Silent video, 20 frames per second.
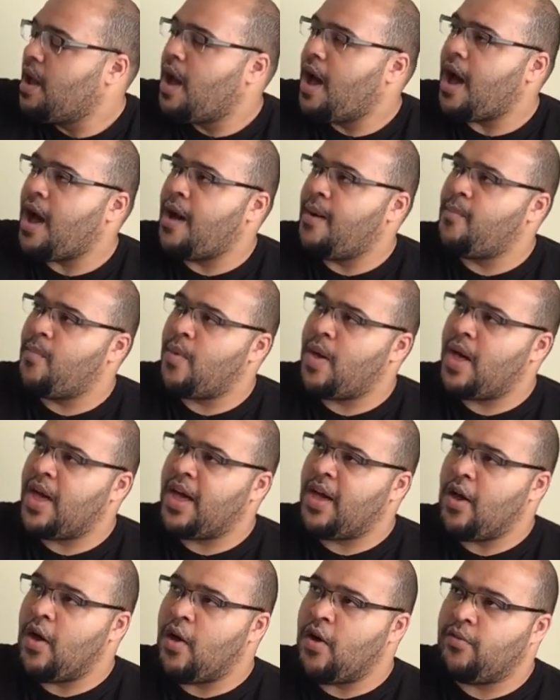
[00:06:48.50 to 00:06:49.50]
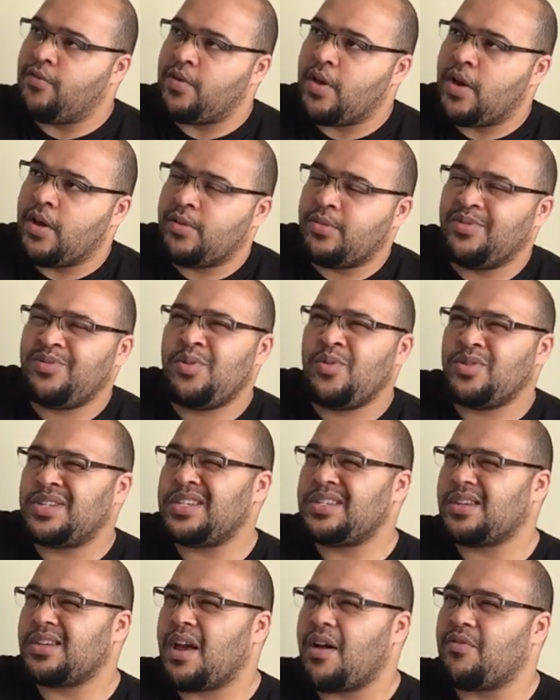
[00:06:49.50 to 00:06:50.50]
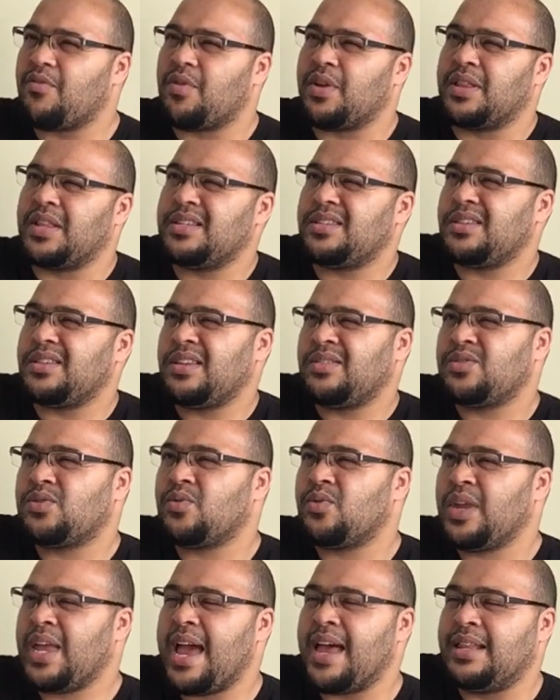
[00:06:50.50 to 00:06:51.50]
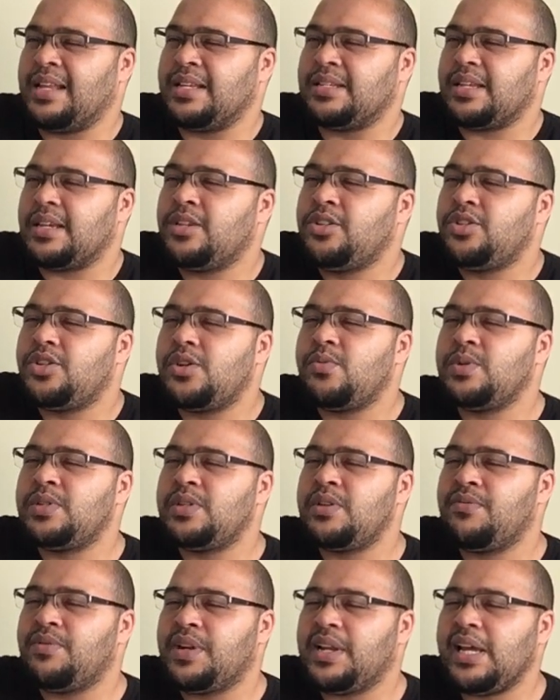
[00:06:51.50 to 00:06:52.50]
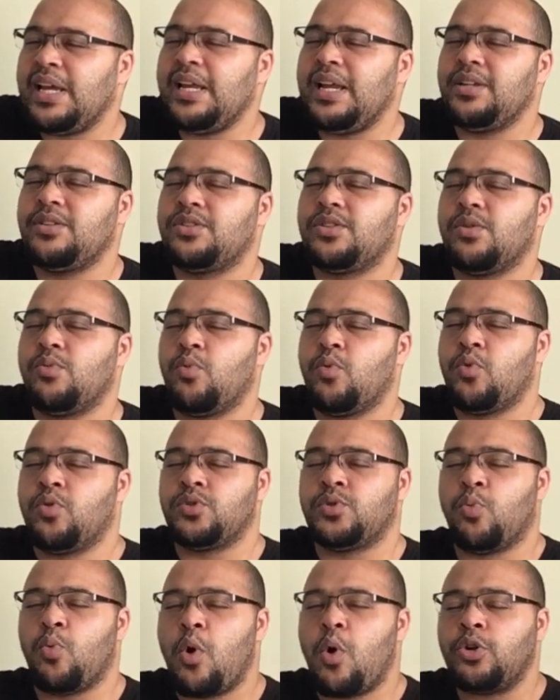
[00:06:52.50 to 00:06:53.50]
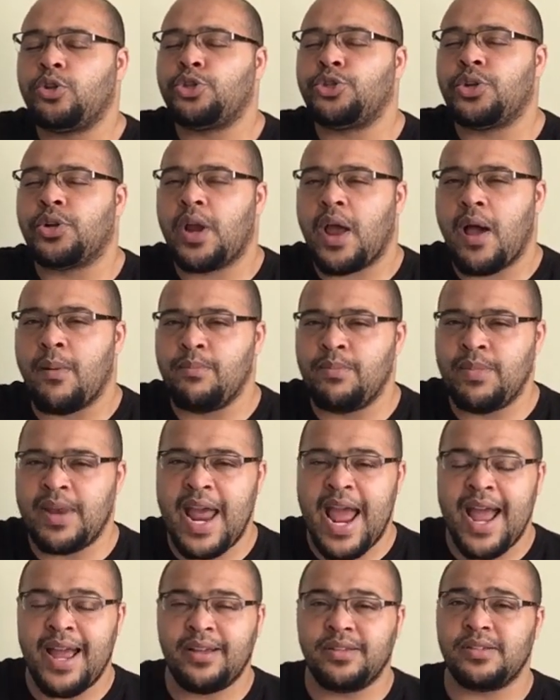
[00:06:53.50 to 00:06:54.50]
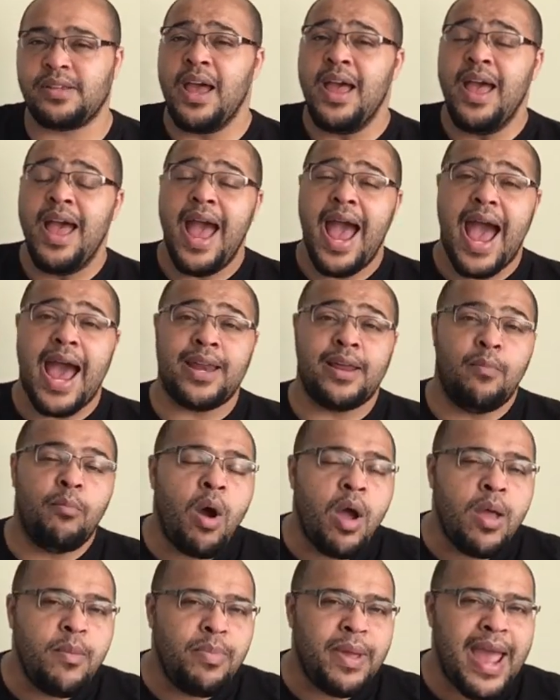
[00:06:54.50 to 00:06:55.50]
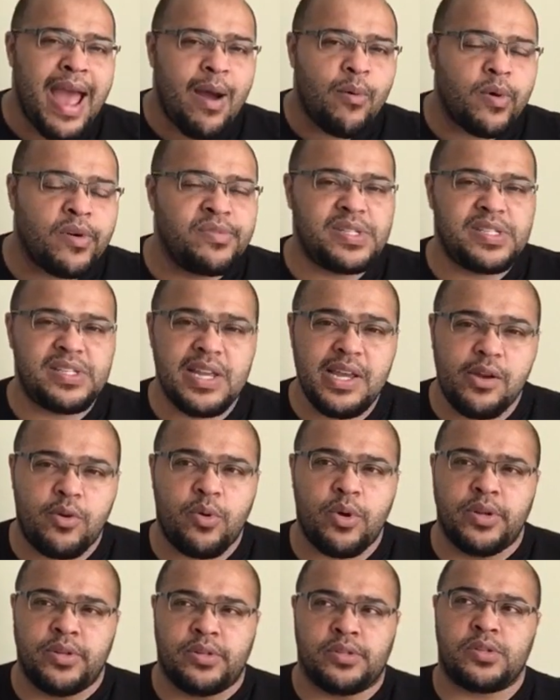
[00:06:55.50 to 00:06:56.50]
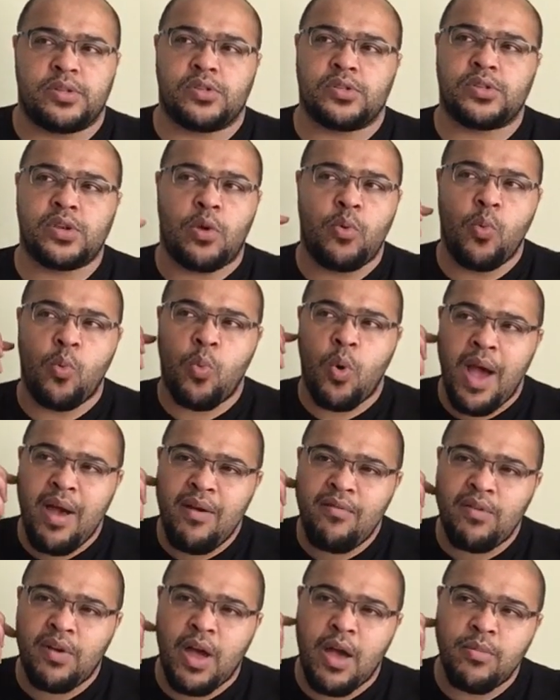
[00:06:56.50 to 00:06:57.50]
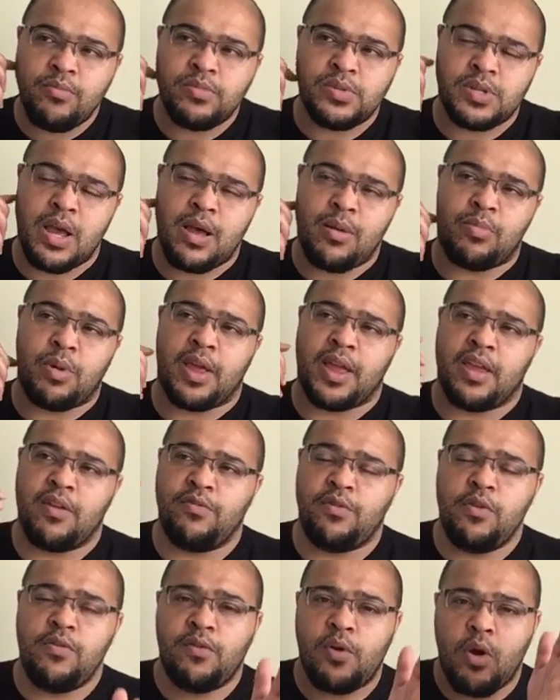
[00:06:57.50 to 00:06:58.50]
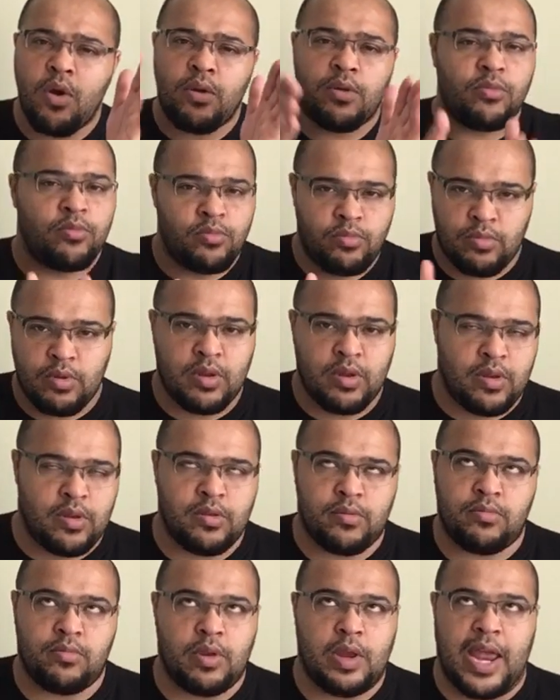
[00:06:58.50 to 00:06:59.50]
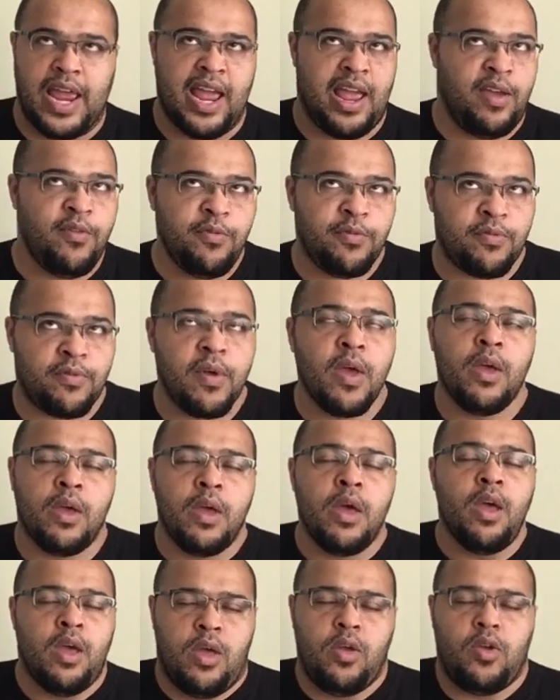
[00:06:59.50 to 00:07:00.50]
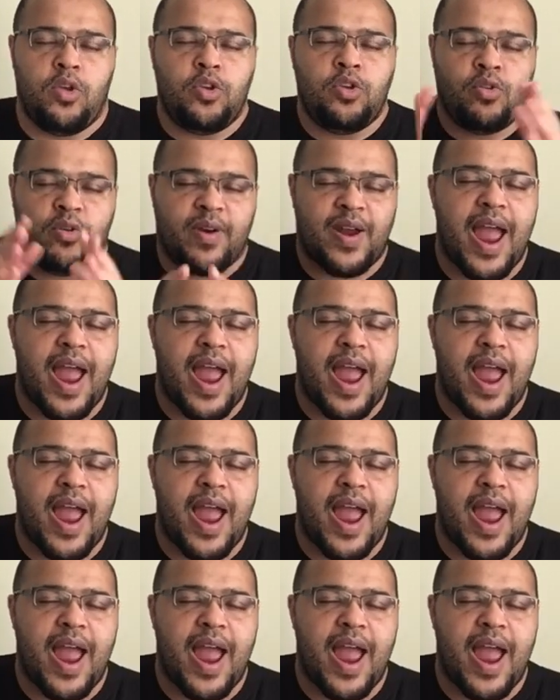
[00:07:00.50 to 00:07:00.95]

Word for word: um, of, of not discovering this, sort of, yeah, this intuitive leaning towards what should come next. And it might be out of sequence. So whatever comes up, like if you've got, if, you're a